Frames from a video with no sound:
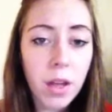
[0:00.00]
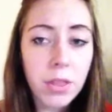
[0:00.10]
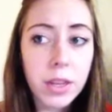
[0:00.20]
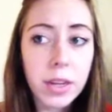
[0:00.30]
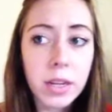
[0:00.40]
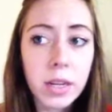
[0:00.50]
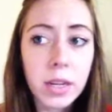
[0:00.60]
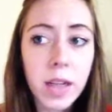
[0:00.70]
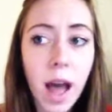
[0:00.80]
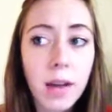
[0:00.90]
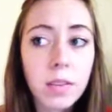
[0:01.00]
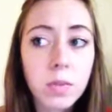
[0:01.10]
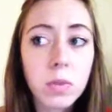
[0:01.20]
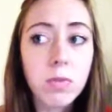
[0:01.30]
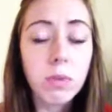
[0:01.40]
The class
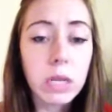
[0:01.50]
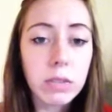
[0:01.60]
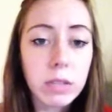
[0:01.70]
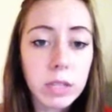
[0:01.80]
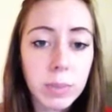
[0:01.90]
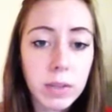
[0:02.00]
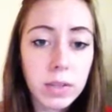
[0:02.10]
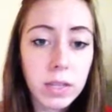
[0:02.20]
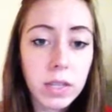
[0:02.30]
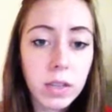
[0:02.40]
was really, really busy,